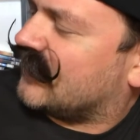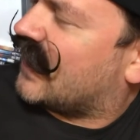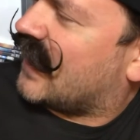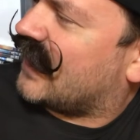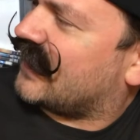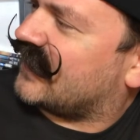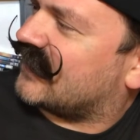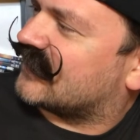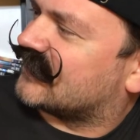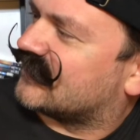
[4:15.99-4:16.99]

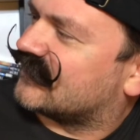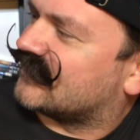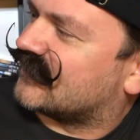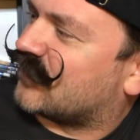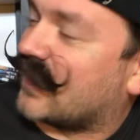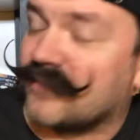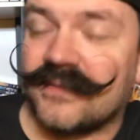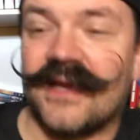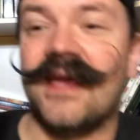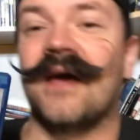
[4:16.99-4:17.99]
I okay,
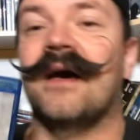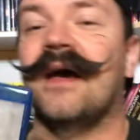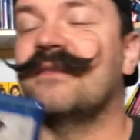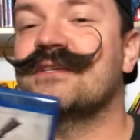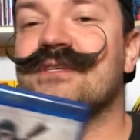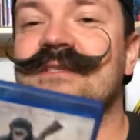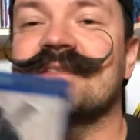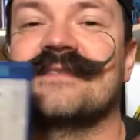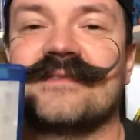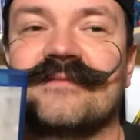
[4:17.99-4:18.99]
I, yeah. This
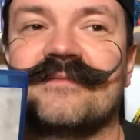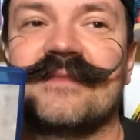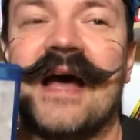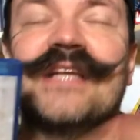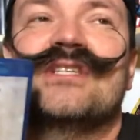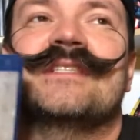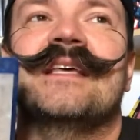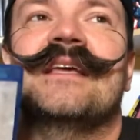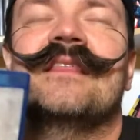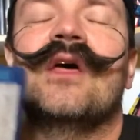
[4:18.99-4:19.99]
is I just
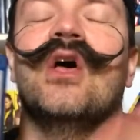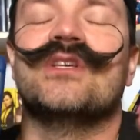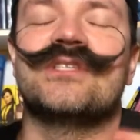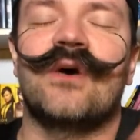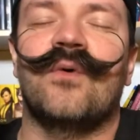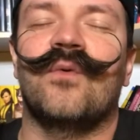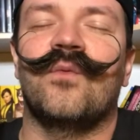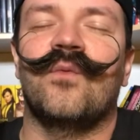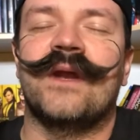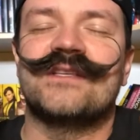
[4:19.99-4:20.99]
think so.
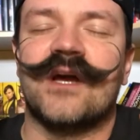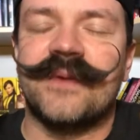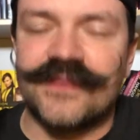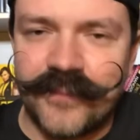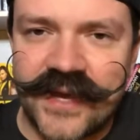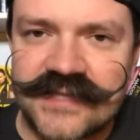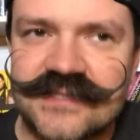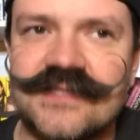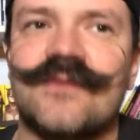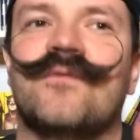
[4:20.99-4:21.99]
When I talk about the
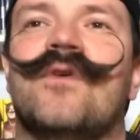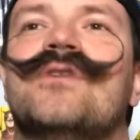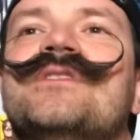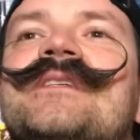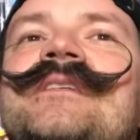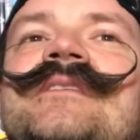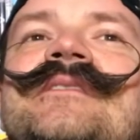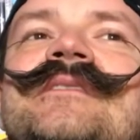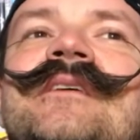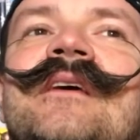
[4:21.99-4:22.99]
best
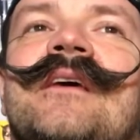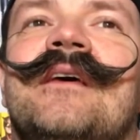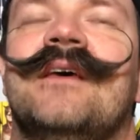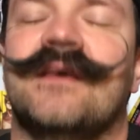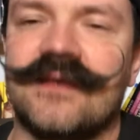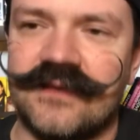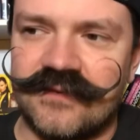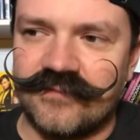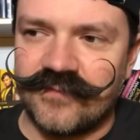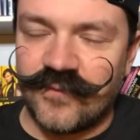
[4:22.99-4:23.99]
versus
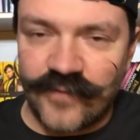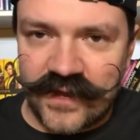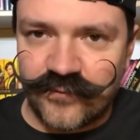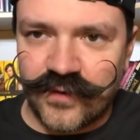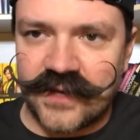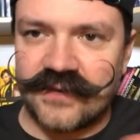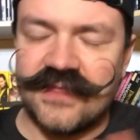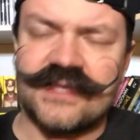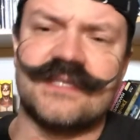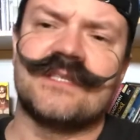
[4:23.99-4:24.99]
favorite,
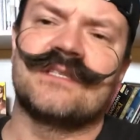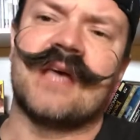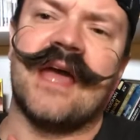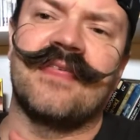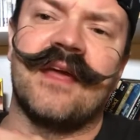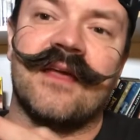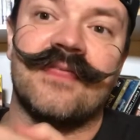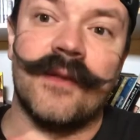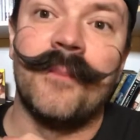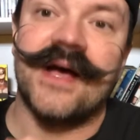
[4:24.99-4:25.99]
this is, I think,
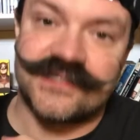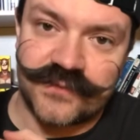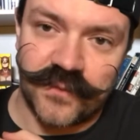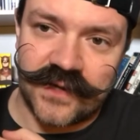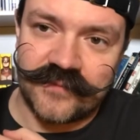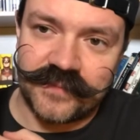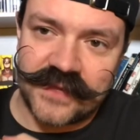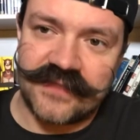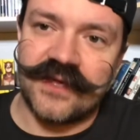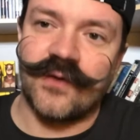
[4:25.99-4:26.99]
the best one.
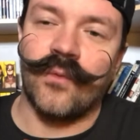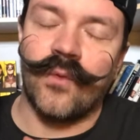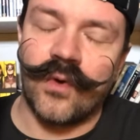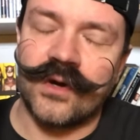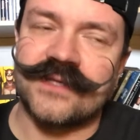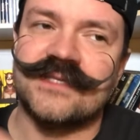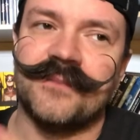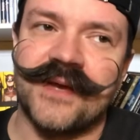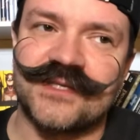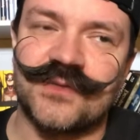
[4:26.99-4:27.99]
I think War is the
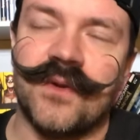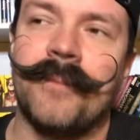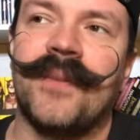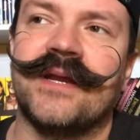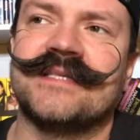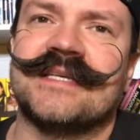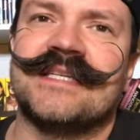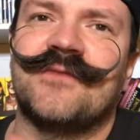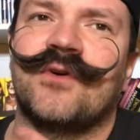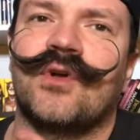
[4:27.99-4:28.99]
best one, but it's a
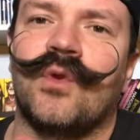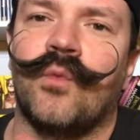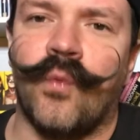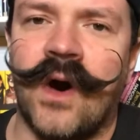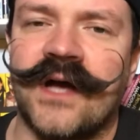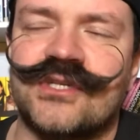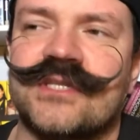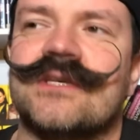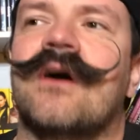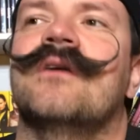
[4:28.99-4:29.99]
difficult watch.
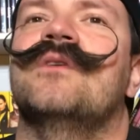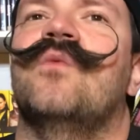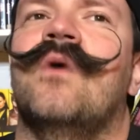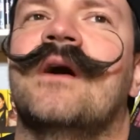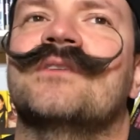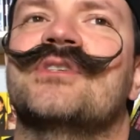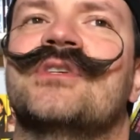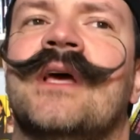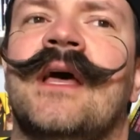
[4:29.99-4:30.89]
It's hard to watch.